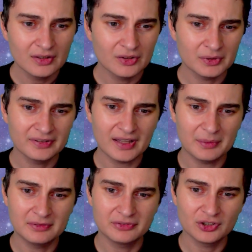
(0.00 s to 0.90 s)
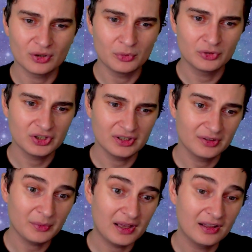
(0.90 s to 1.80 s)
What does that mean for your emotions?
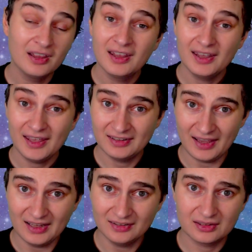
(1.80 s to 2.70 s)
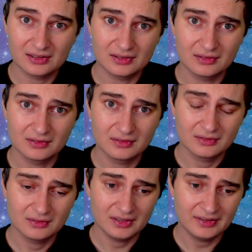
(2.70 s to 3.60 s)
Well, intense
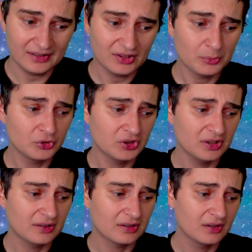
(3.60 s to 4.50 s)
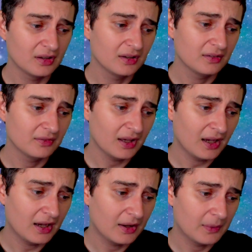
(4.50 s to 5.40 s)
emotions.
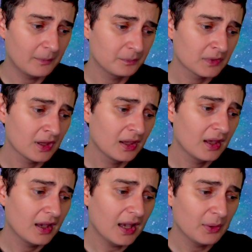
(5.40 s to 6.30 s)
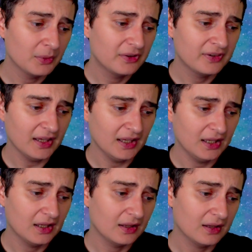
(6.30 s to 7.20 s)
I would
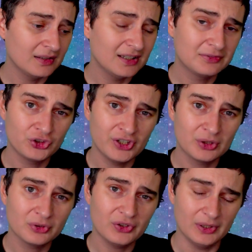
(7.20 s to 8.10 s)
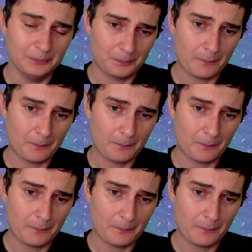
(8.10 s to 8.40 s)
say a need for secrecy.